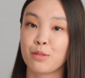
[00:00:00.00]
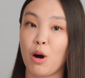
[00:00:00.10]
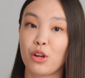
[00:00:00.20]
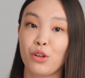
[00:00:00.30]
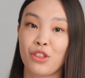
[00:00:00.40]

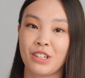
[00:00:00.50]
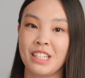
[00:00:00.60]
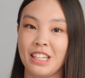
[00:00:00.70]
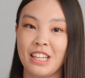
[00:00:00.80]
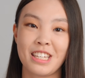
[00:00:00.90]
model
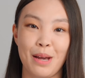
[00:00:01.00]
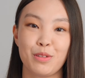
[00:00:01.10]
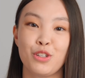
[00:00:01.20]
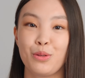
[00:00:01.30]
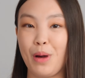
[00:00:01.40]
13-inch
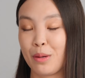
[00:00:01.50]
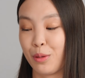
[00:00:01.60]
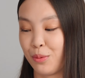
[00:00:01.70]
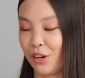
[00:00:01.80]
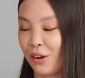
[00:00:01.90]
M2
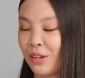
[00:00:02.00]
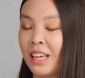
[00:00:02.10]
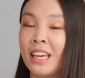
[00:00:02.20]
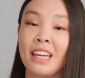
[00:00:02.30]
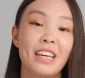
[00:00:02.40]
MacBook Pro
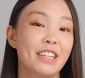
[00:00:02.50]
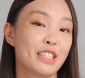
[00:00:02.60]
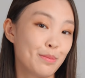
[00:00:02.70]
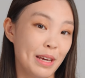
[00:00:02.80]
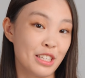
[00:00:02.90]
in the
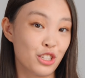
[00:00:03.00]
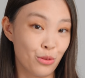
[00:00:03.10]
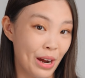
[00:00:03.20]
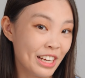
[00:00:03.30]
space gray